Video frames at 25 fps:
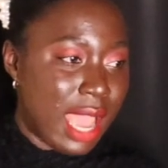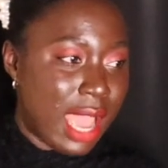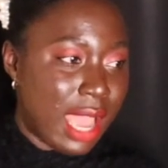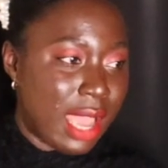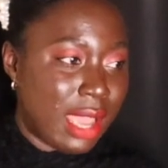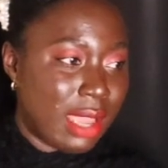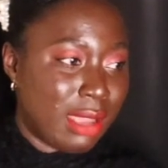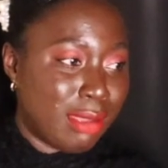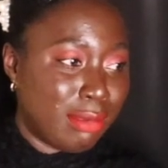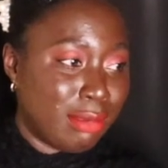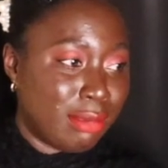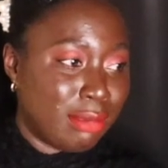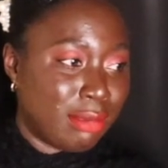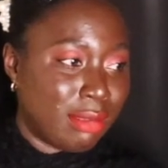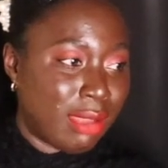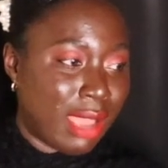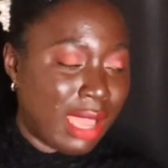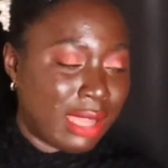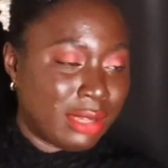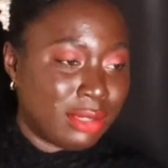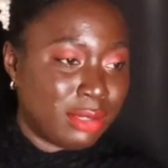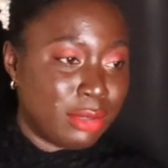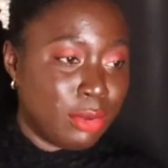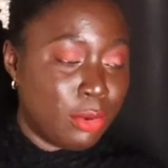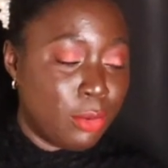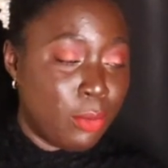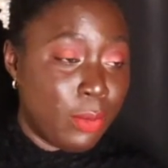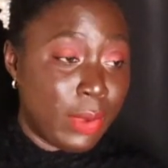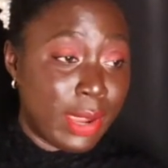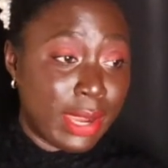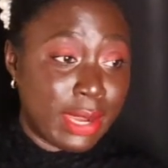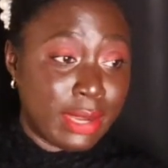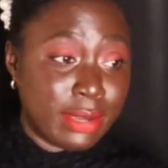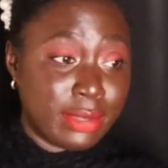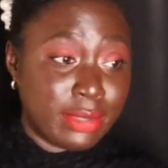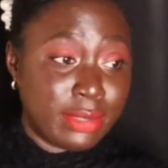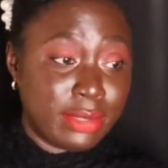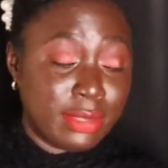I don't know
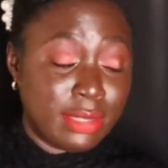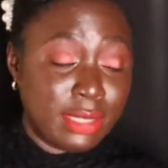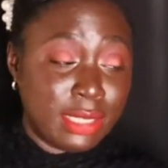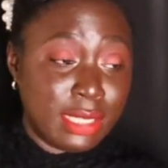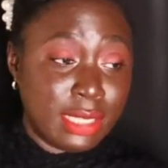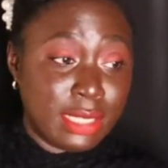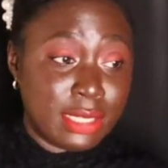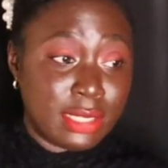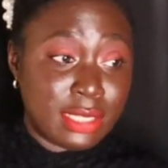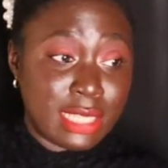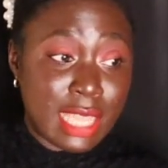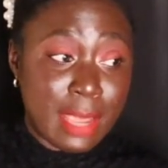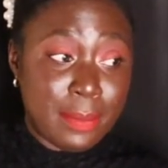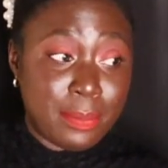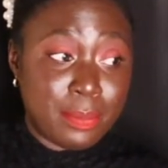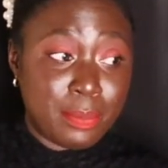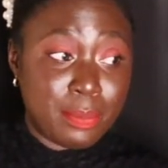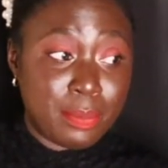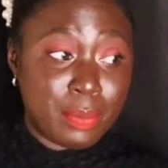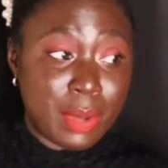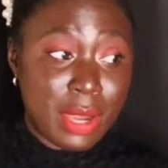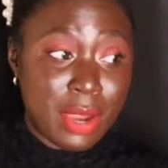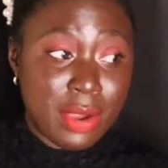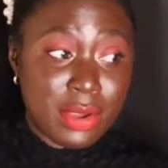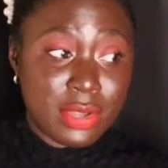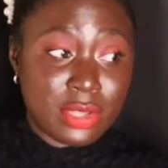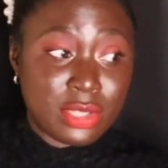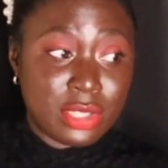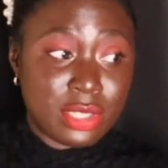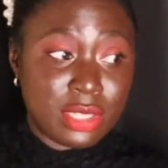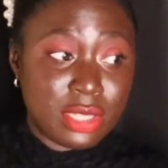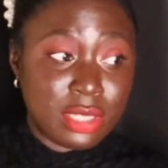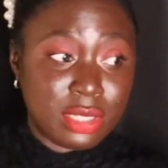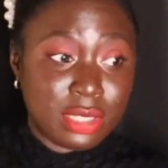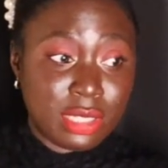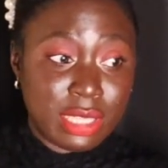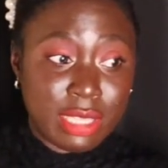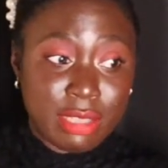where the step parents
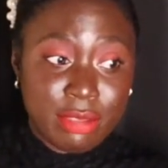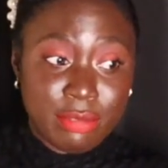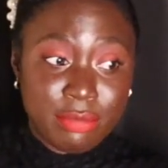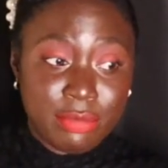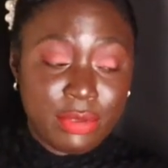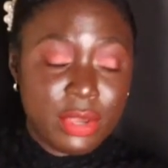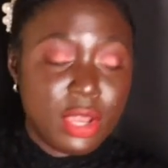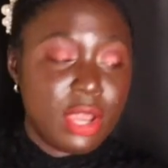live.